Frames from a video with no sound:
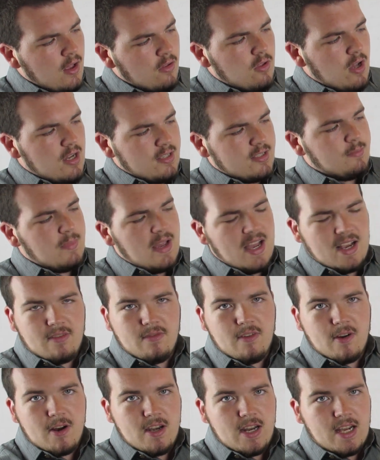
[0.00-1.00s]
Locks back
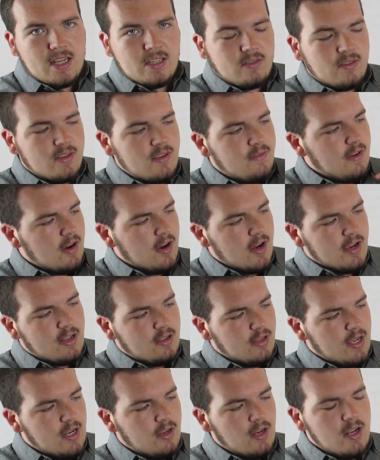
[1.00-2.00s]
very nicely, very
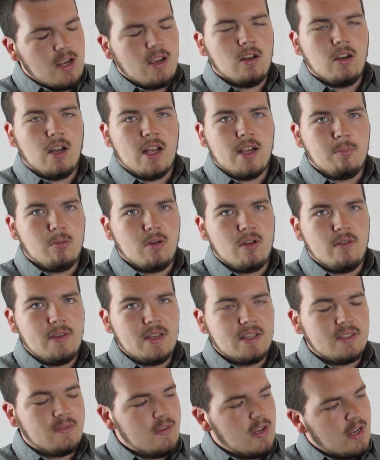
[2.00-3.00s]
cleanly, unlike
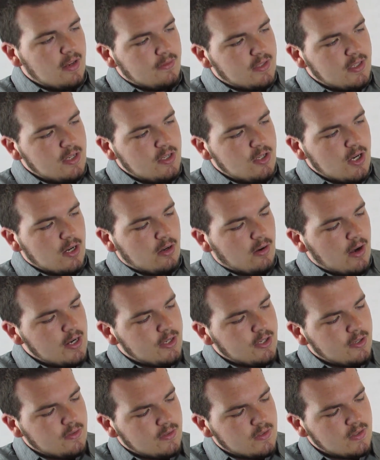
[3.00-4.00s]
previous VFC
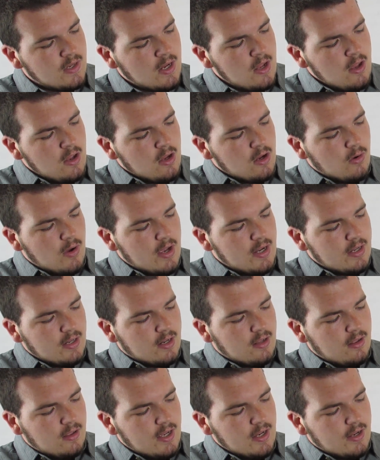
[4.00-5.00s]
generations. Go ahead and
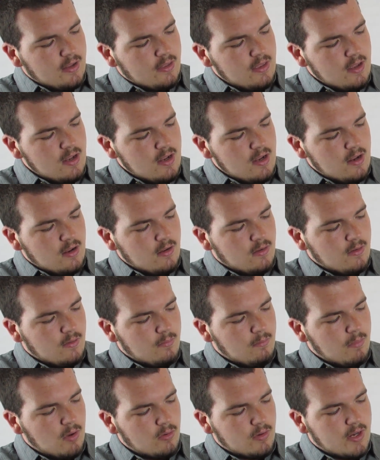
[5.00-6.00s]
click the
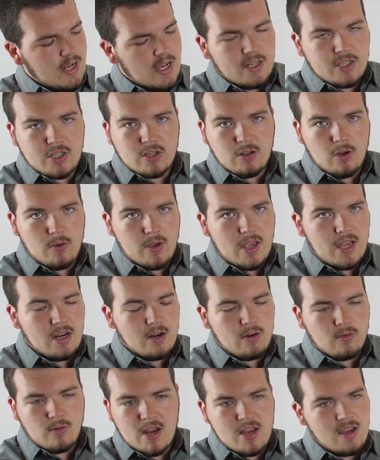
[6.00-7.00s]
bolt catch
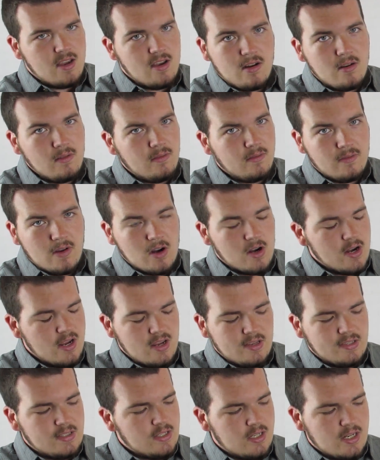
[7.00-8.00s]
located right here, very
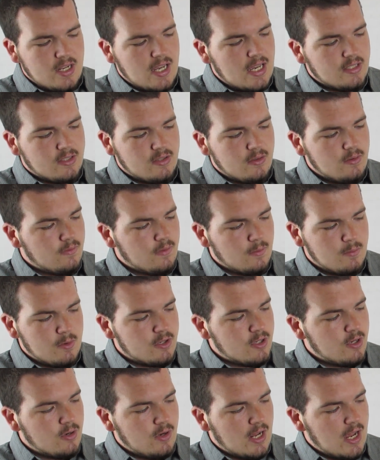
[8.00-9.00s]
easy to get to from your
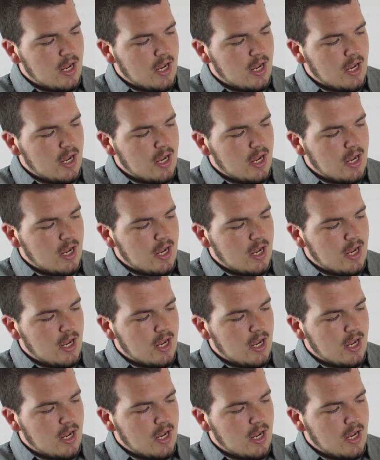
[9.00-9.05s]
shooting